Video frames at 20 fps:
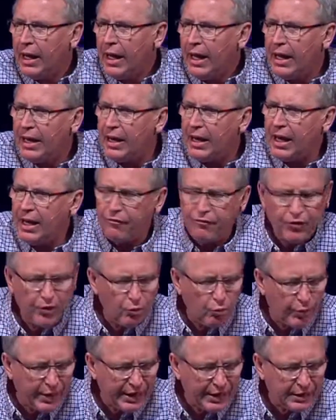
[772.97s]
And every
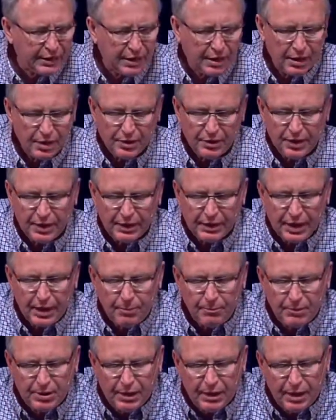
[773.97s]
week they
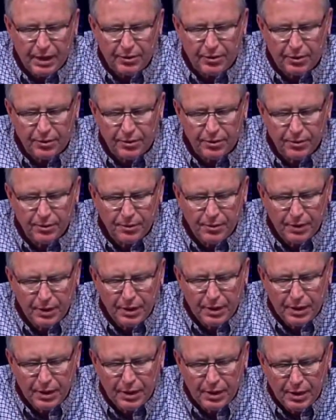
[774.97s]
came together,
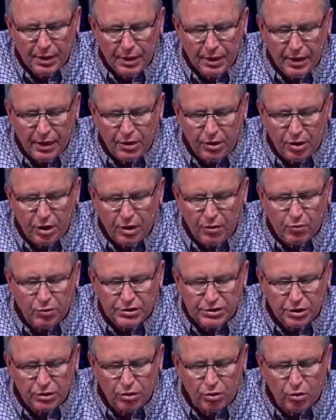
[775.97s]
and it
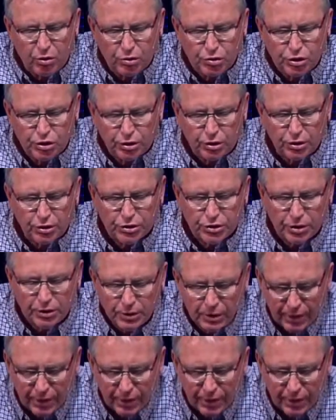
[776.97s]
wasn't the whole church,